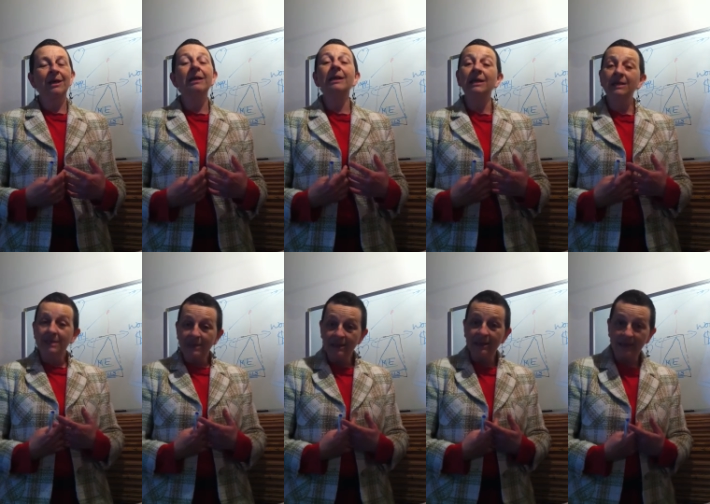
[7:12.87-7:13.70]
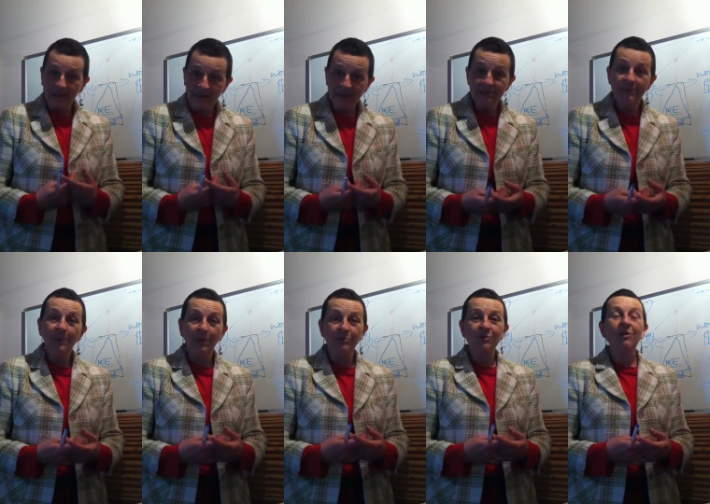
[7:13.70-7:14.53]
an easy thing to
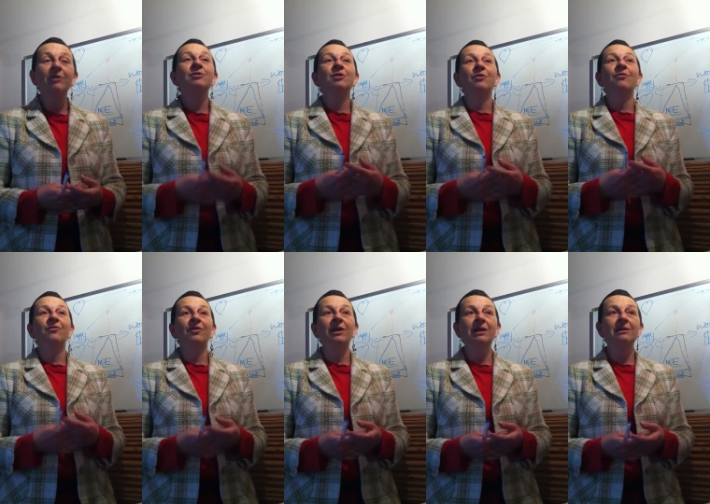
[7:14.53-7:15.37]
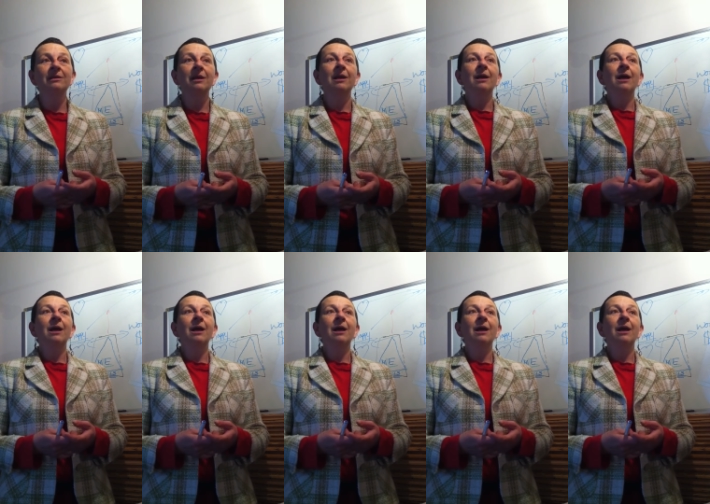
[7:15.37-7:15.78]
be on your own two feet.